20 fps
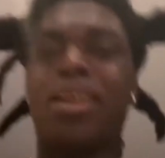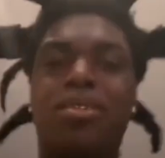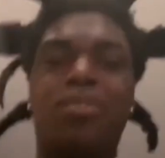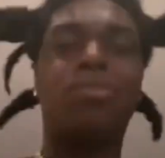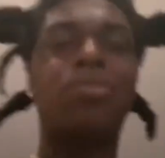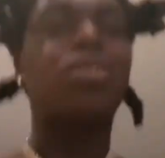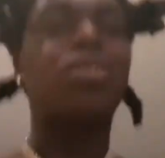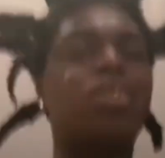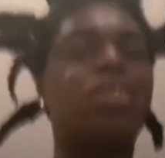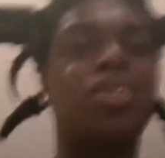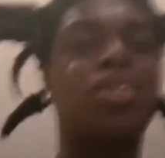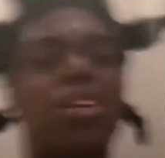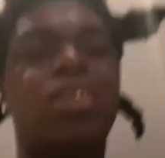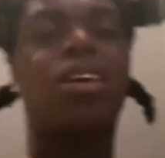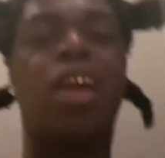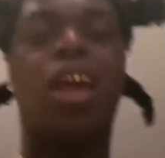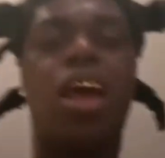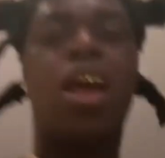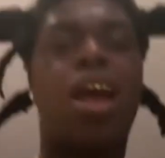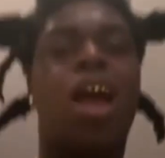back through the
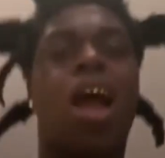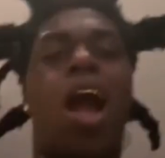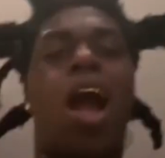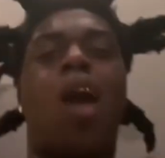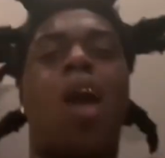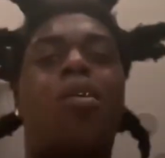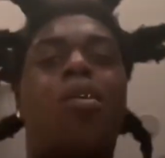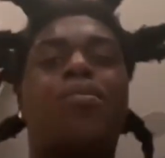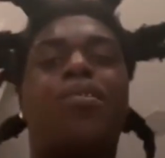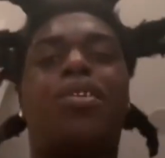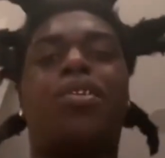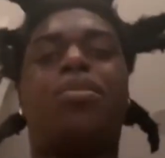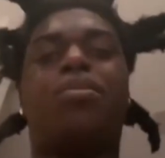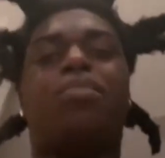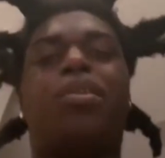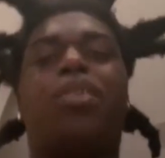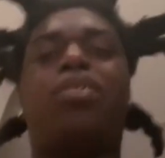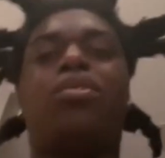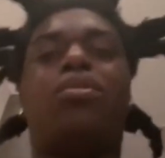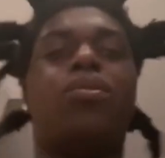hood. I don't need to
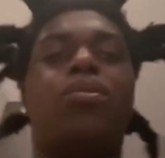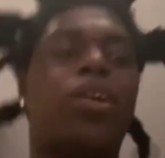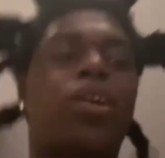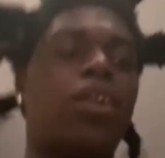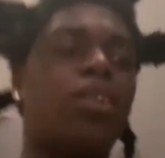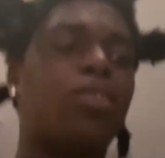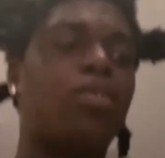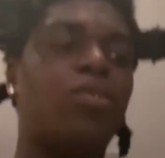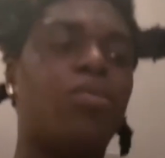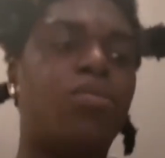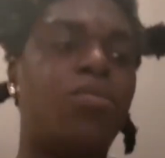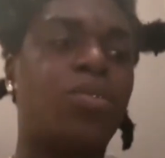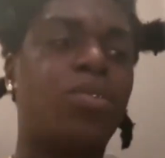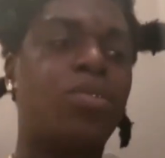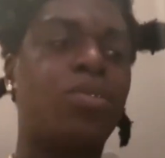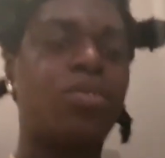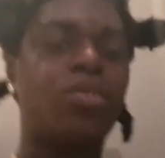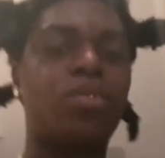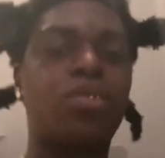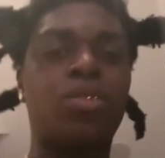be through that,
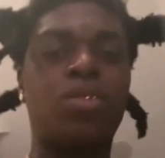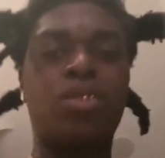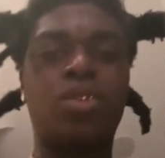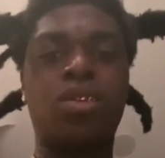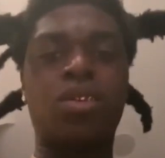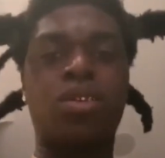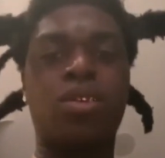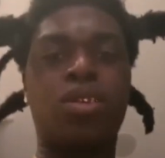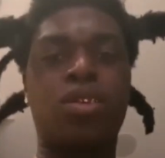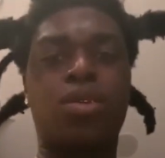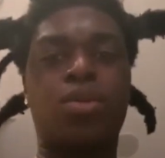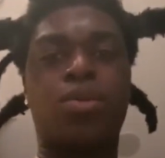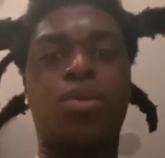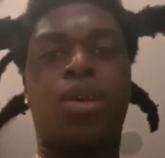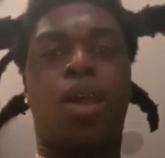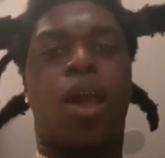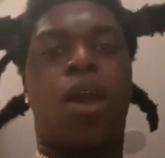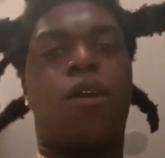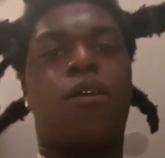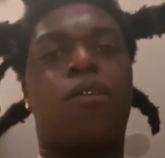homie.
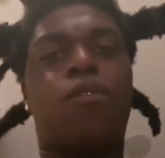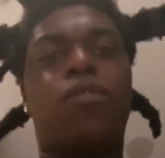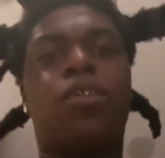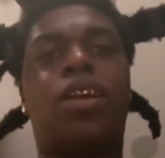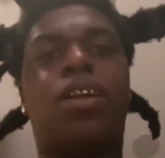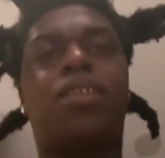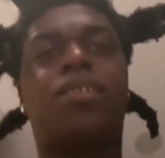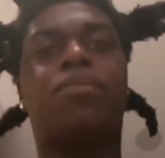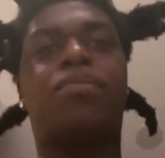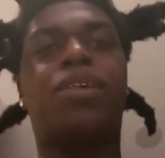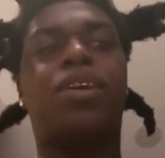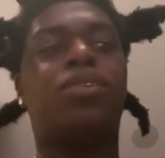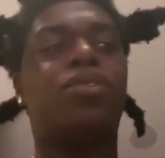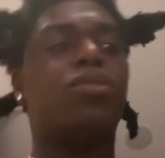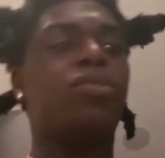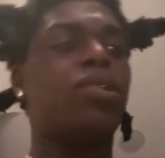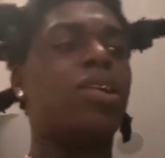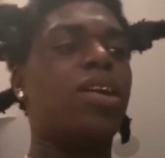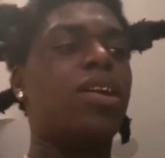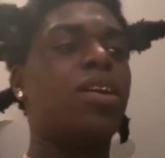I don't need to be
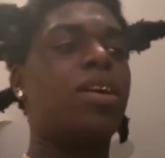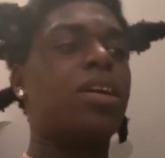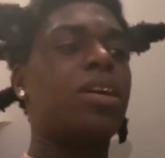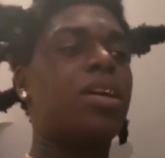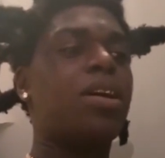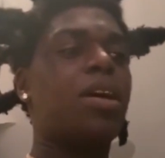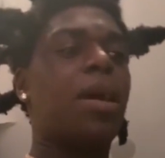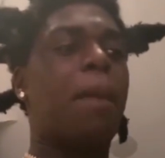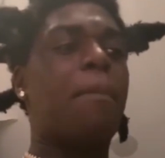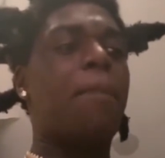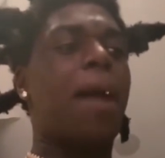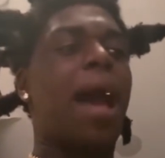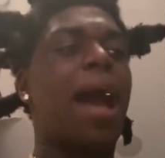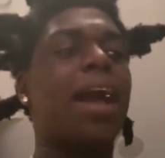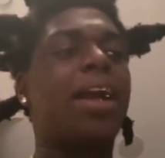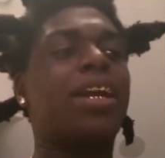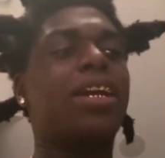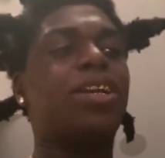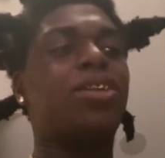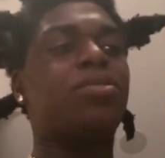through that. But
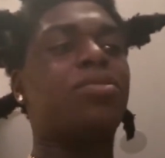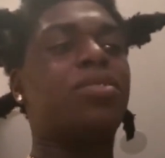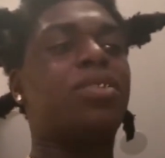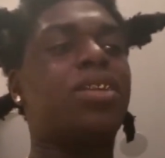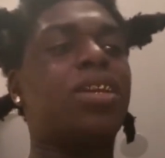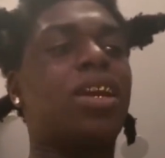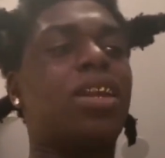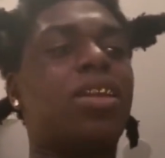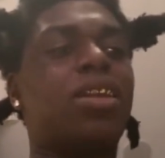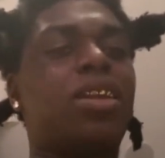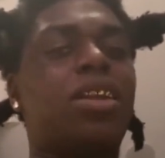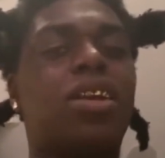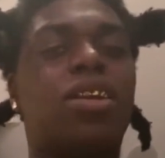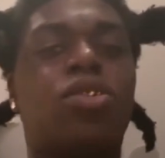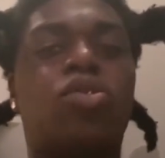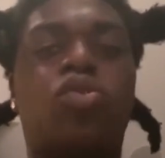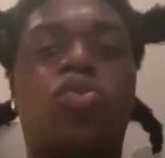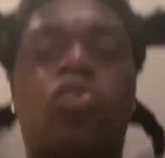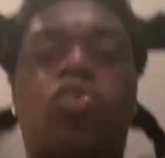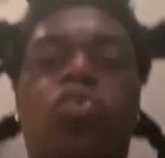how can you tell a nigga
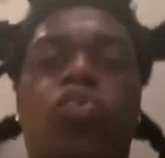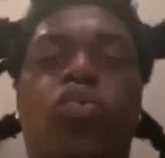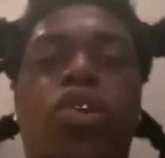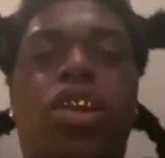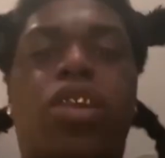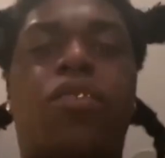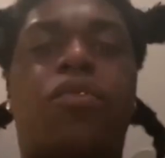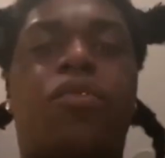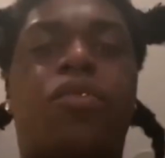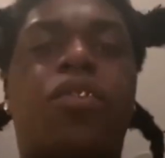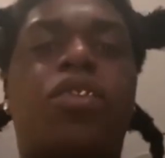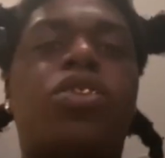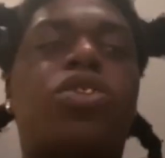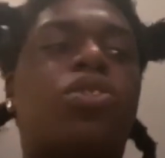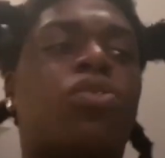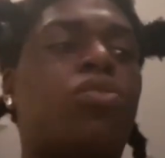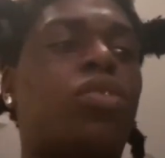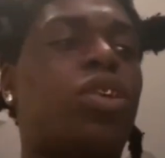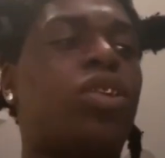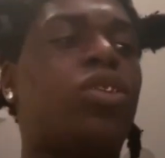who really from the
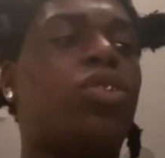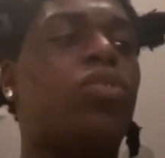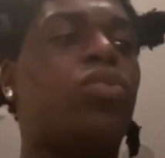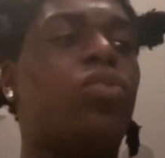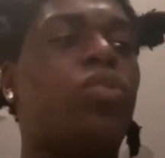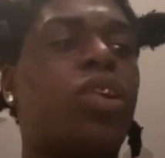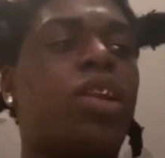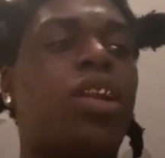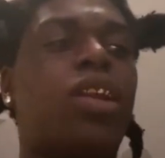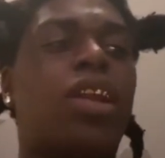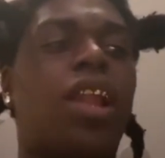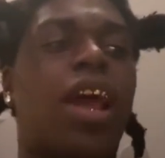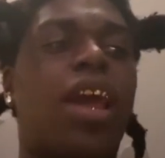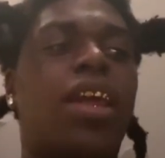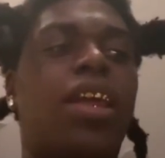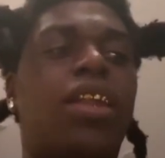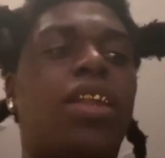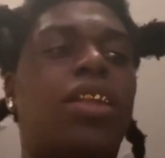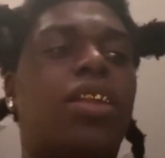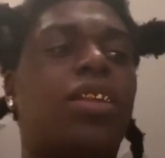streets, really
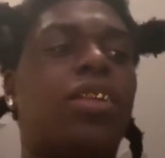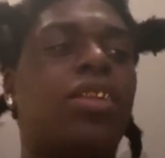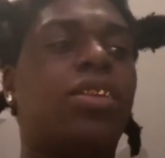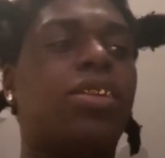like